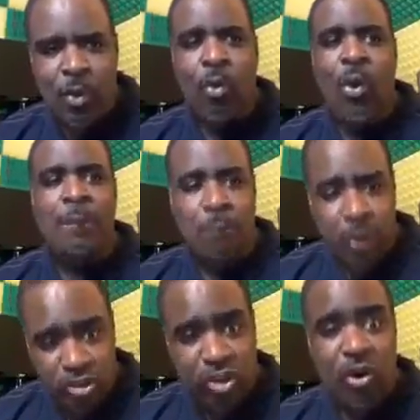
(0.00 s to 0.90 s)
when
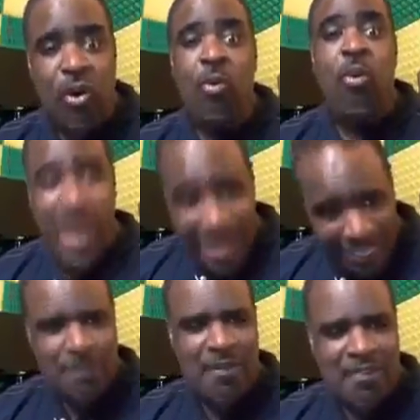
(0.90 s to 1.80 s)
Buju
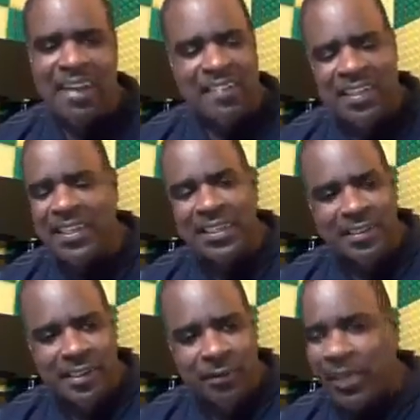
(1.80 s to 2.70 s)
will be
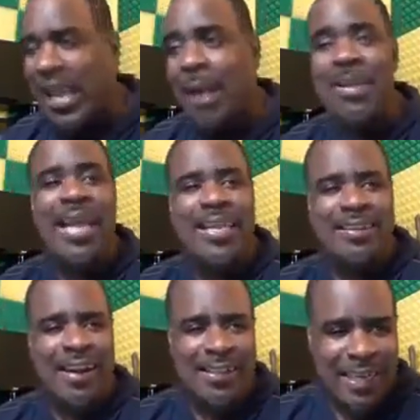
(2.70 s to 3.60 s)
vaccinated, whether I like it
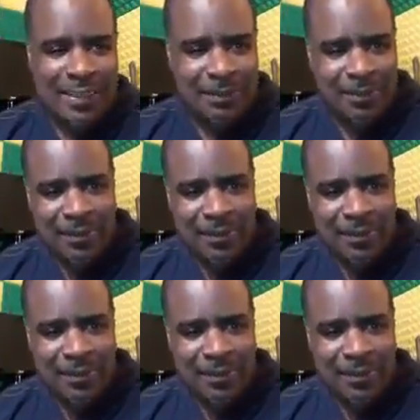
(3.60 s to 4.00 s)
or not,